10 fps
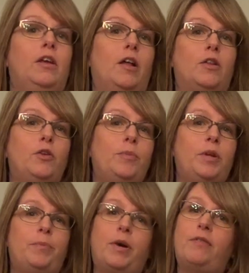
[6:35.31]
a little bit
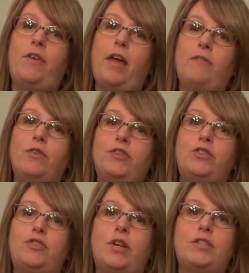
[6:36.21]
above average
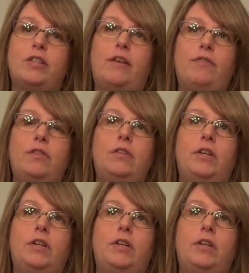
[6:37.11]
stress level.